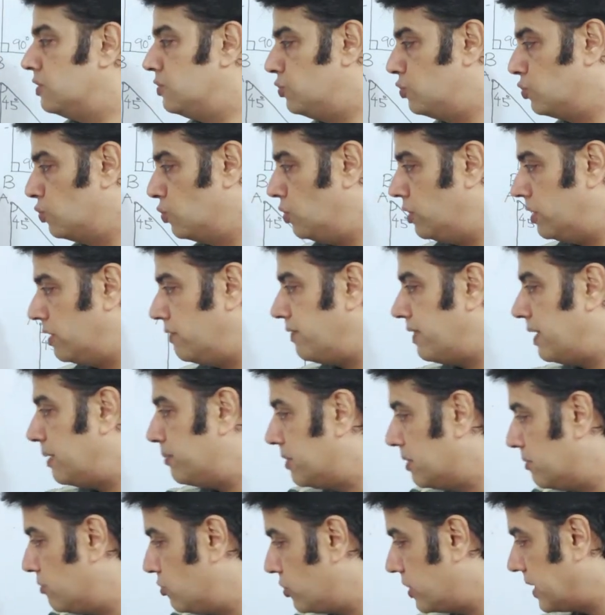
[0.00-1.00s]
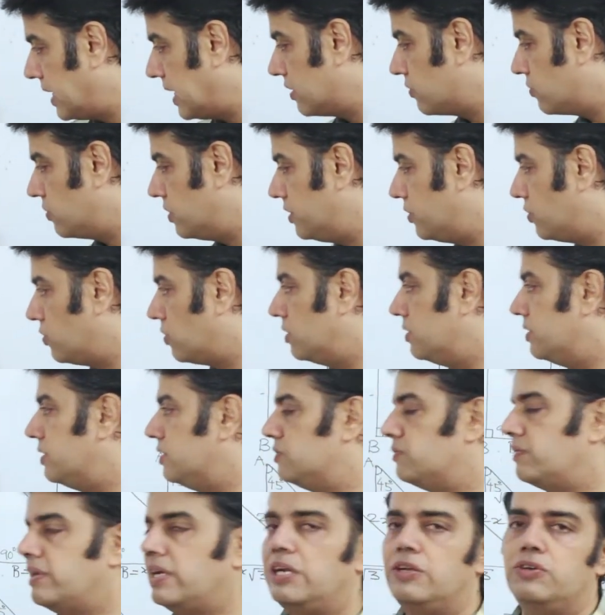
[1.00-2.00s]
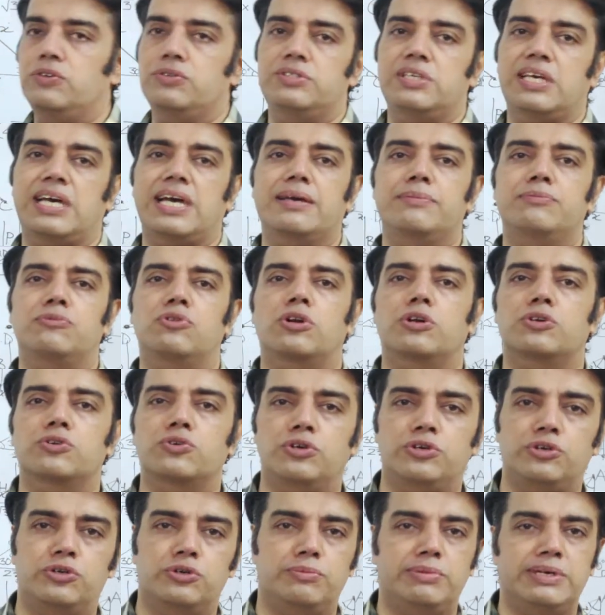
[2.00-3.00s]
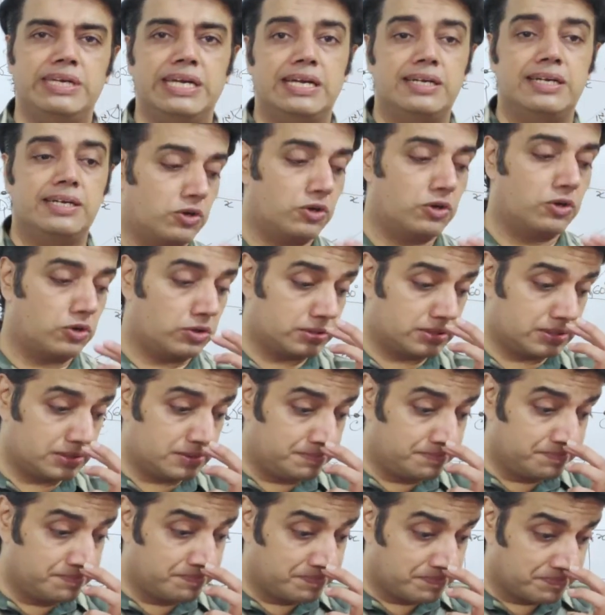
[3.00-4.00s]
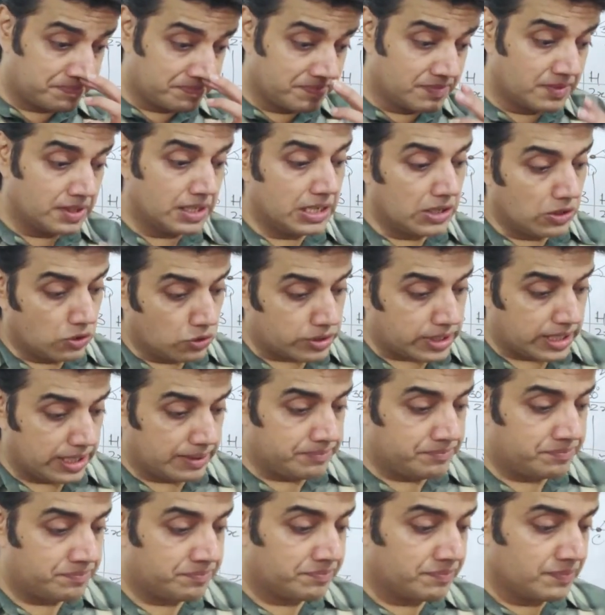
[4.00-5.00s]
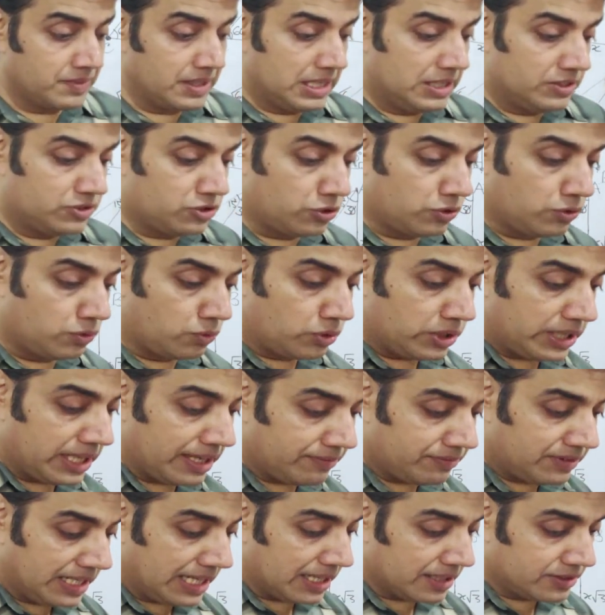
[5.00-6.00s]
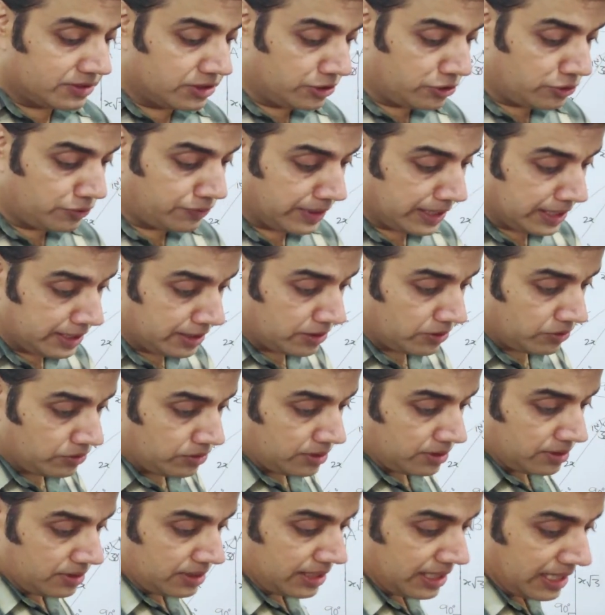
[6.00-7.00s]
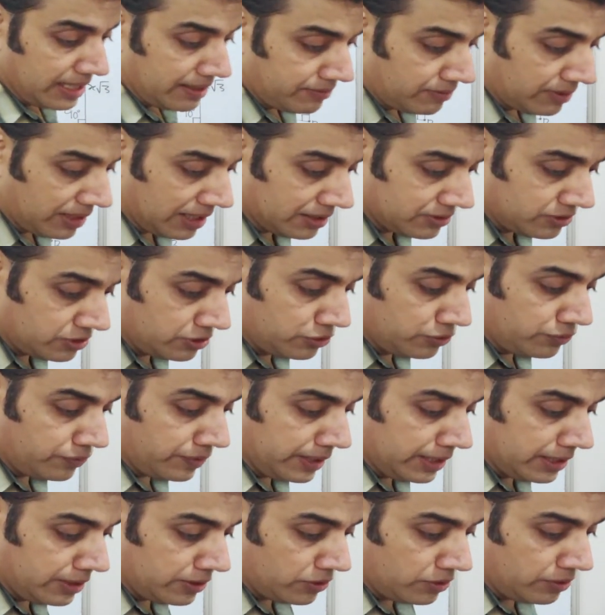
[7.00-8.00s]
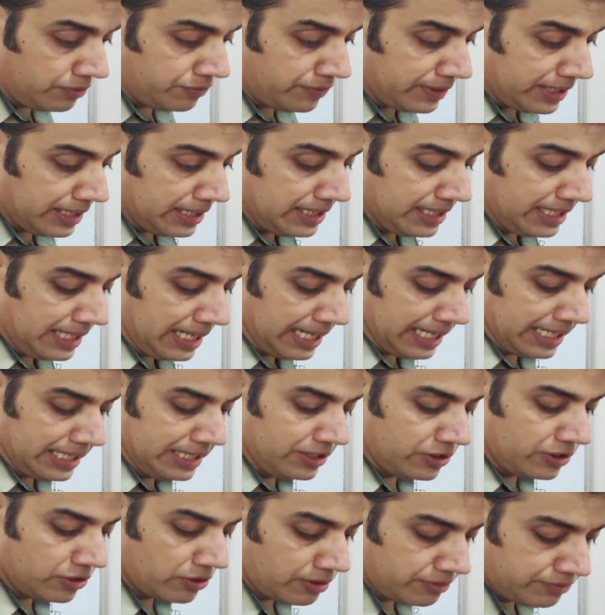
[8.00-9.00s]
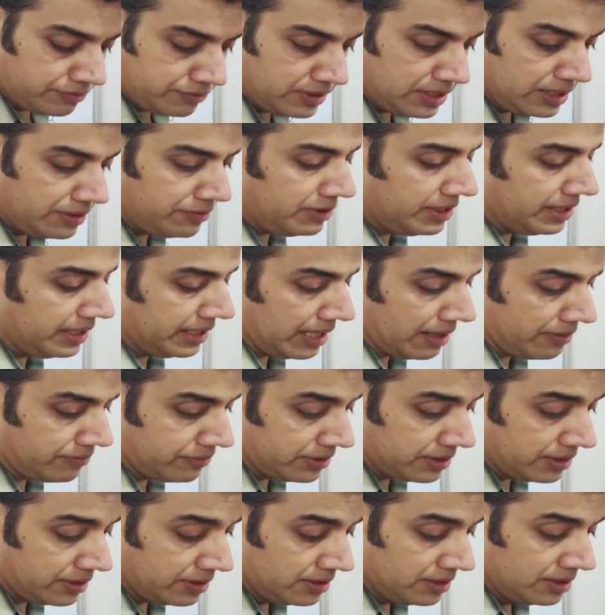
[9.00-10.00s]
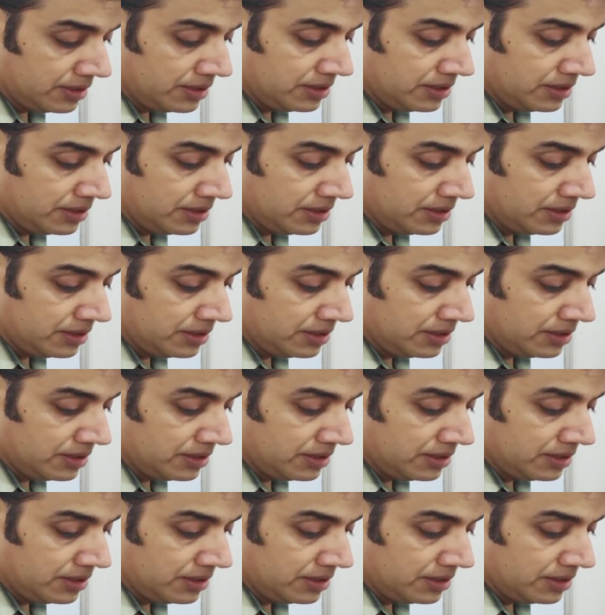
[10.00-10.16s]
Though if I am able to calculate all these values, I am not going to be at a loss. Okay. So what have they asked you to find out? They have asked you to find the height of the tower.